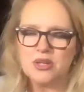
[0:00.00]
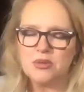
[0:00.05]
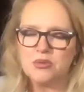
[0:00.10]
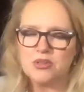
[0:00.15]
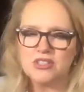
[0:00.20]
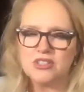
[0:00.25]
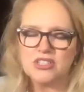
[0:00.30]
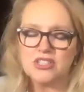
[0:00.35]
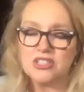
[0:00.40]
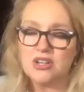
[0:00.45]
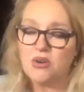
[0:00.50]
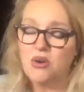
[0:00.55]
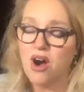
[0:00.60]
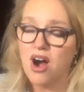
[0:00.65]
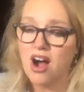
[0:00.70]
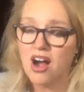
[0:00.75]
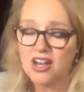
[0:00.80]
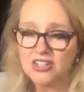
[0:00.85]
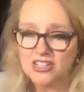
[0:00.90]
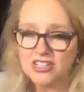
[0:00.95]
We're so
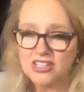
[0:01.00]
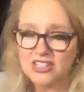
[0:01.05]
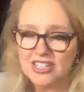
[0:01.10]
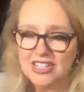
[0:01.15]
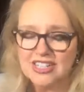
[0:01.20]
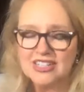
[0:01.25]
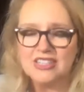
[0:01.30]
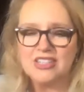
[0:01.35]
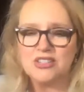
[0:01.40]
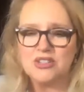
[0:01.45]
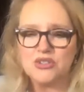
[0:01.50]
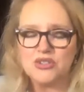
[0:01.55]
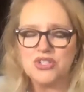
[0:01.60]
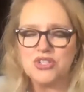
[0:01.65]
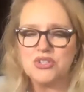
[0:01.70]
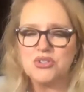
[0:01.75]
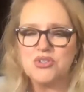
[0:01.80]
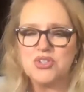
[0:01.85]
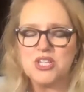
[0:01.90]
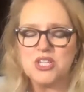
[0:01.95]
honored that you
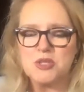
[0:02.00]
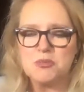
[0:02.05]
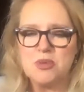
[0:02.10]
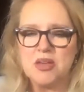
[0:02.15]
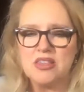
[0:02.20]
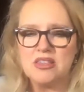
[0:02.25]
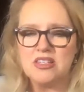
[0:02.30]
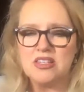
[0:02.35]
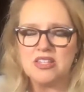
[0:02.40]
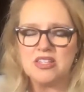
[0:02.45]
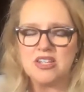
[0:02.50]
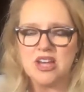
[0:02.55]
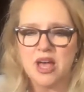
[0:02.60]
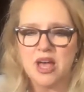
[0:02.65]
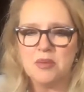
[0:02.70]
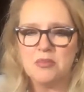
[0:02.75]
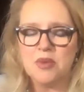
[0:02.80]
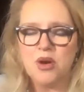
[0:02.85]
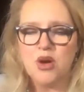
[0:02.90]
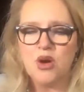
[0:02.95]
choose to spend this
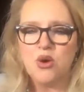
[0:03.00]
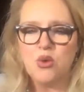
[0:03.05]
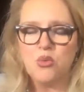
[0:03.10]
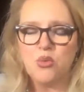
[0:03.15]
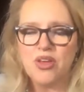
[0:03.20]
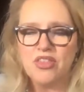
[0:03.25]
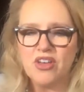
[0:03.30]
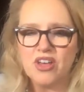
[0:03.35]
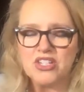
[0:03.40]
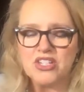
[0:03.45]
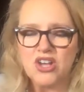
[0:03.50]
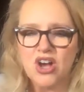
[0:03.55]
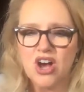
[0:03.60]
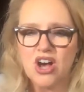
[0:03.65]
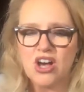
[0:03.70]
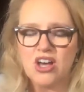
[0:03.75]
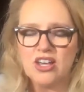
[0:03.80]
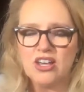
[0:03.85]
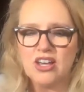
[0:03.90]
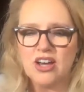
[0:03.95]
time with us
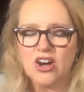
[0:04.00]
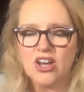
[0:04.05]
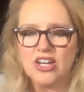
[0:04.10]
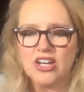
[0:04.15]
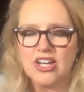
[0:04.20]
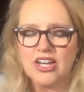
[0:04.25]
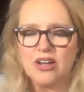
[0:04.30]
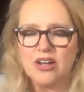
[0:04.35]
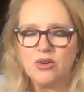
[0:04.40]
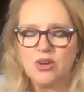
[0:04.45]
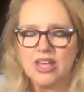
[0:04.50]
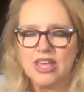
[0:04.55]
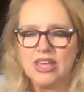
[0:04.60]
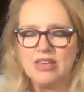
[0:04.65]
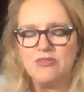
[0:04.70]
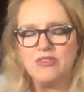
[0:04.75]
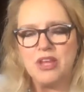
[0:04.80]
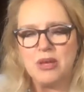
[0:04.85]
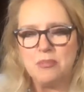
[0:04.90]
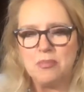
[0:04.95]
on an
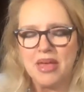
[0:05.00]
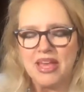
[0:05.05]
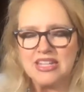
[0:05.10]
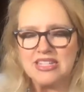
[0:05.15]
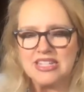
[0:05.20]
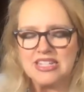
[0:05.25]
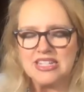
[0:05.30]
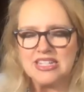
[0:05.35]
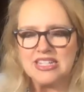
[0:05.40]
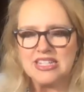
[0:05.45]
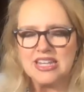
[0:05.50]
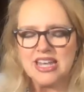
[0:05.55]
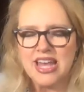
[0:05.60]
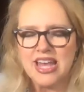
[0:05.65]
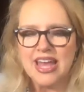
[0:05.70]
evening basis.